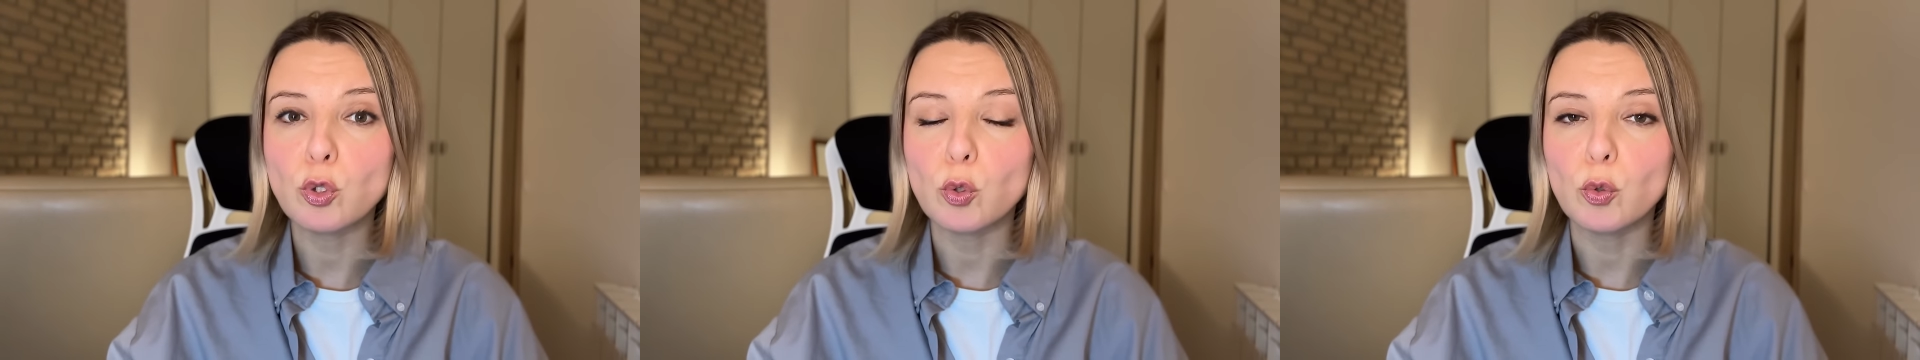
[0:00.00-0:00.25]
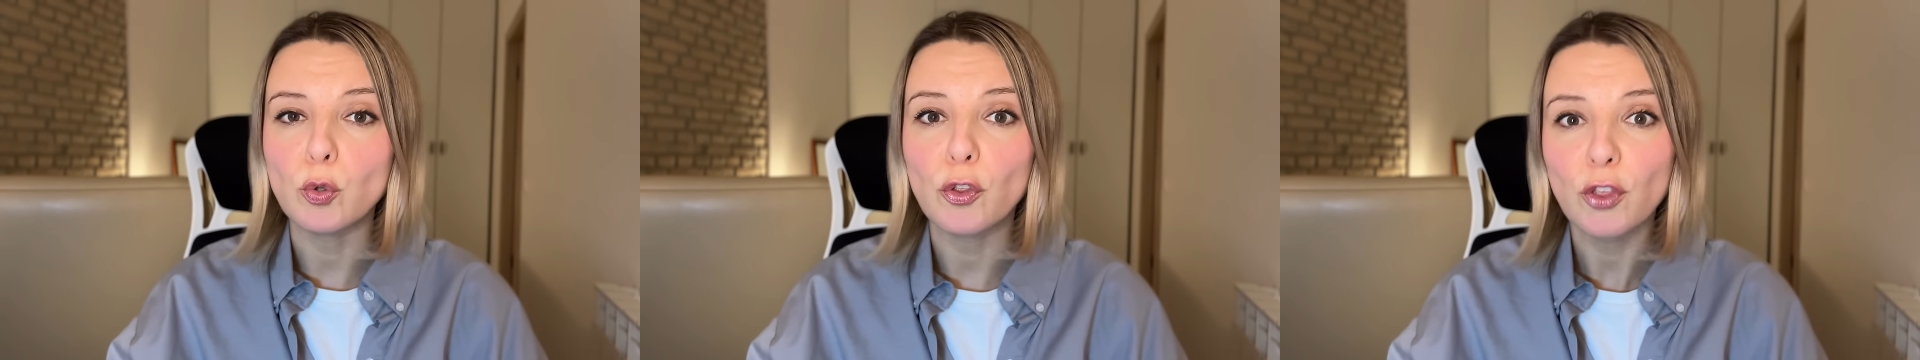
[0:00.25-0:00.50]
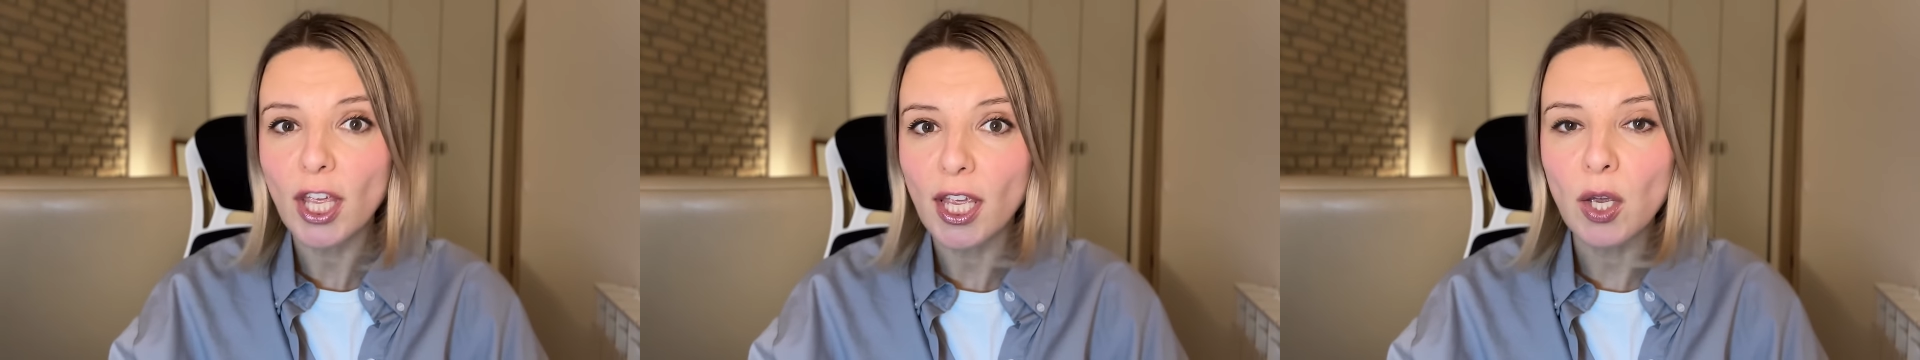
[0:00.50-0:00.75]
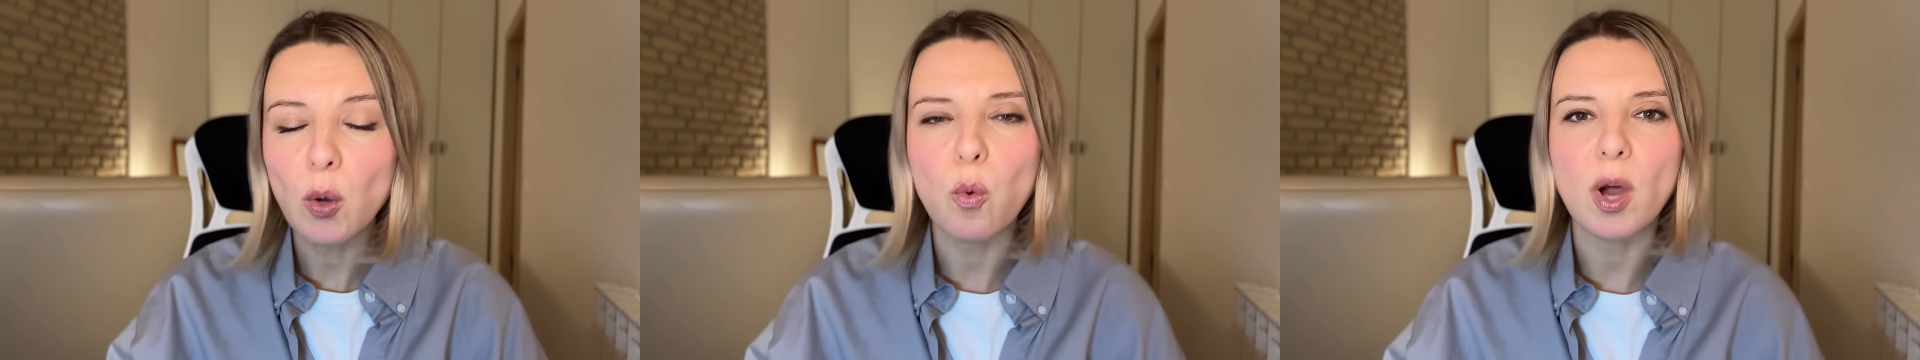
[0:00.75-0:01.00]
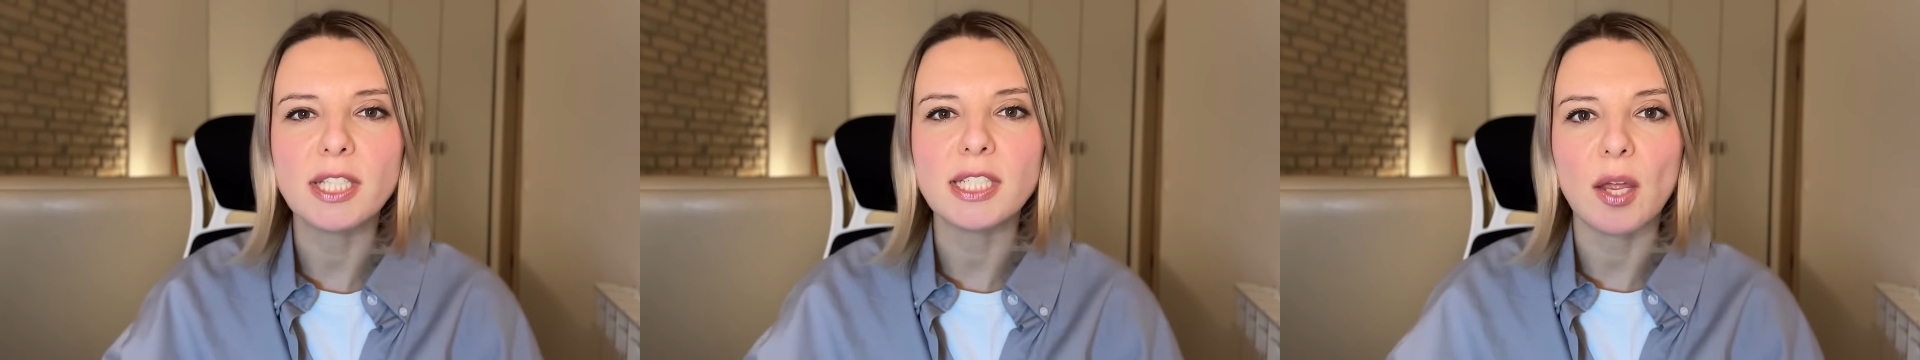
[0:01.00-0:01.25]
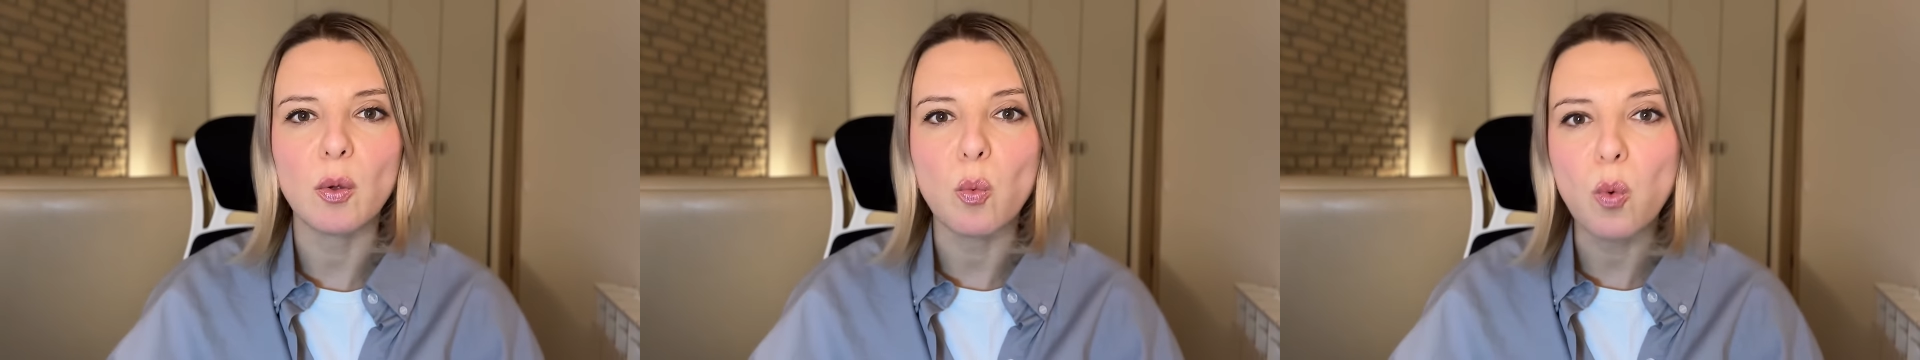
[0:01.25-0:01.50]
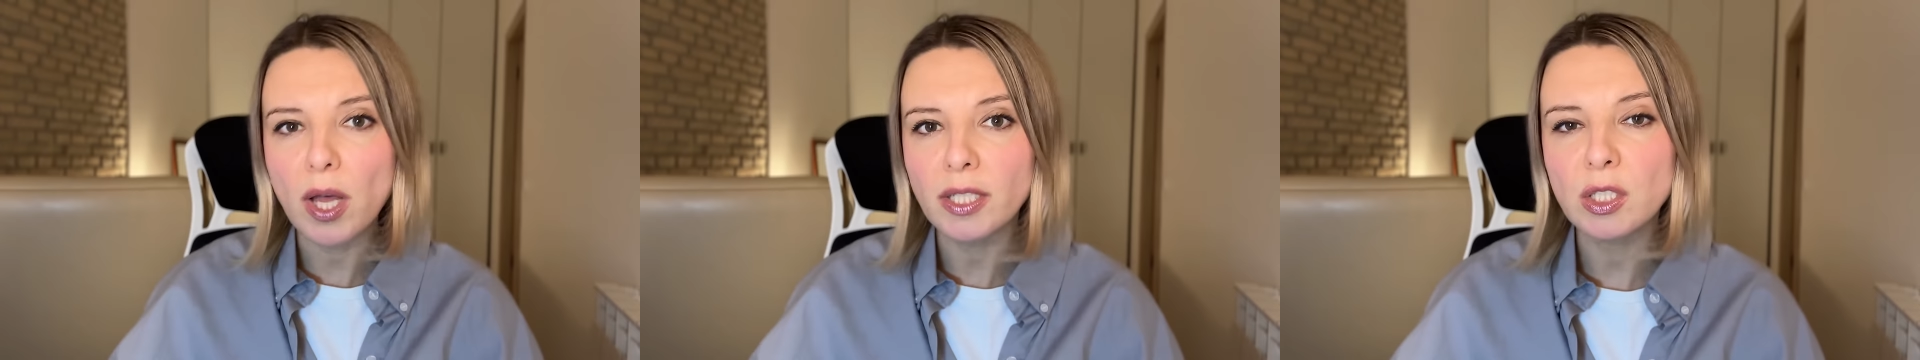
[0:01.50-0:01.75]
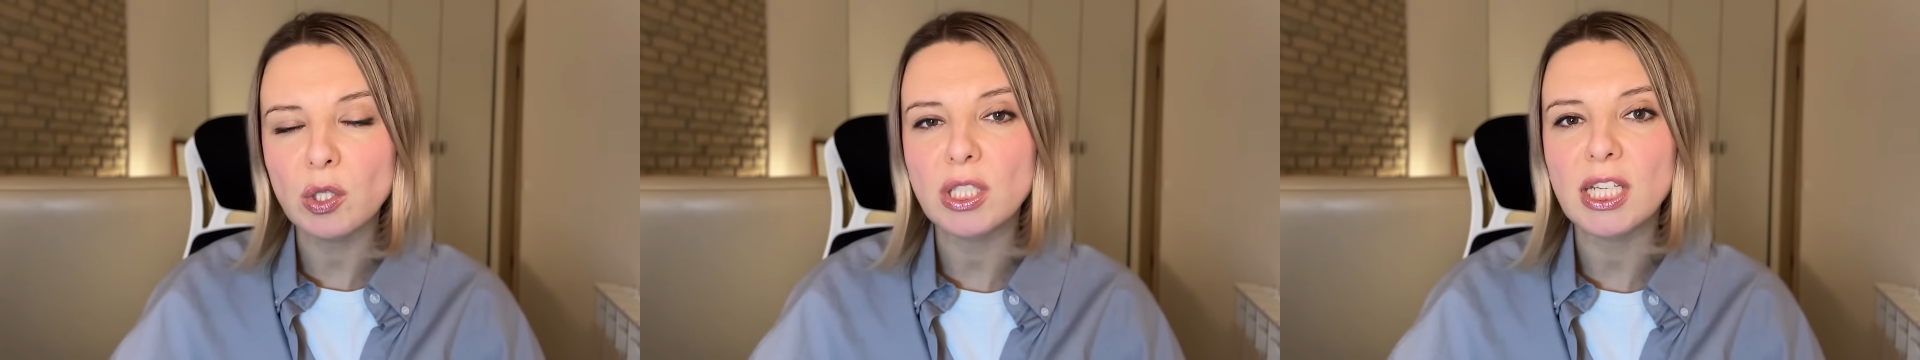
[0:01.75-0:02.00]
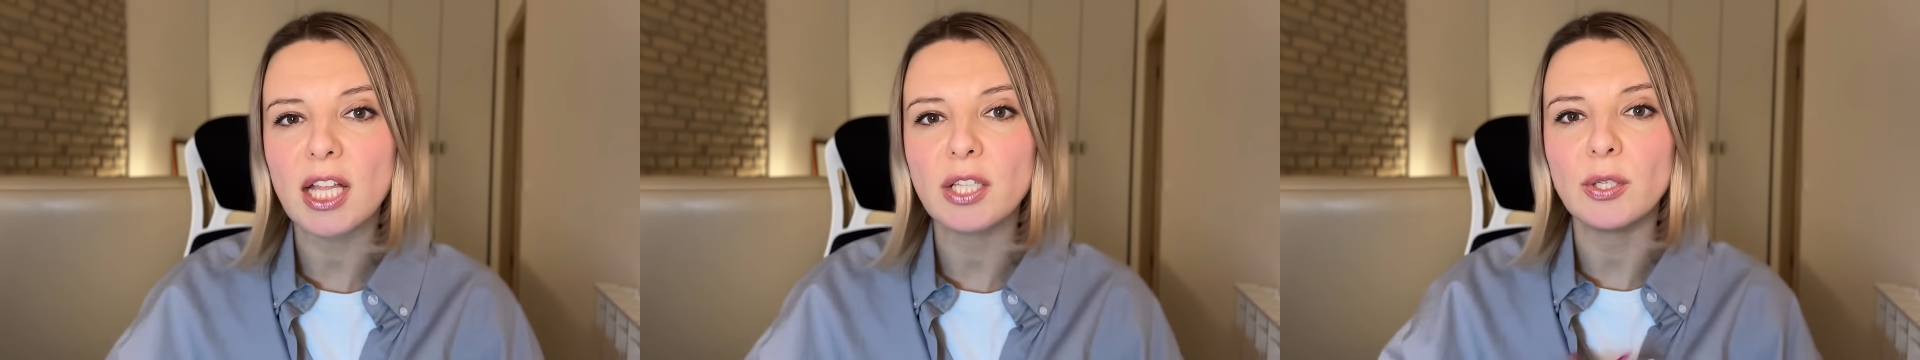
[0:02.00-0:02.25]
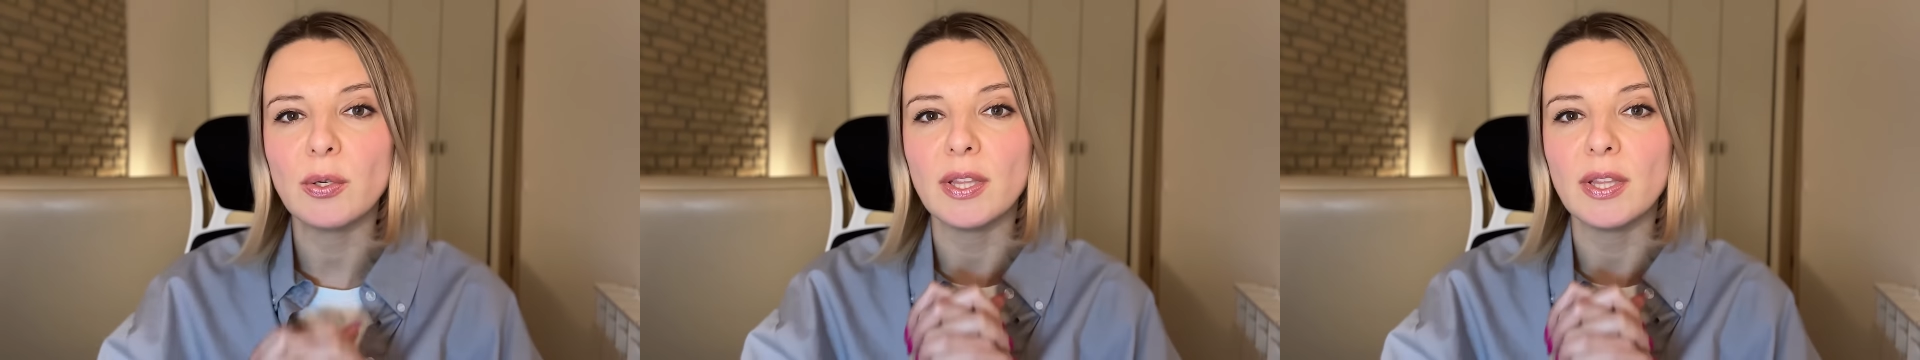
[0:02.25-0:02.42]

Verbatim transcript: to think what I want to tell you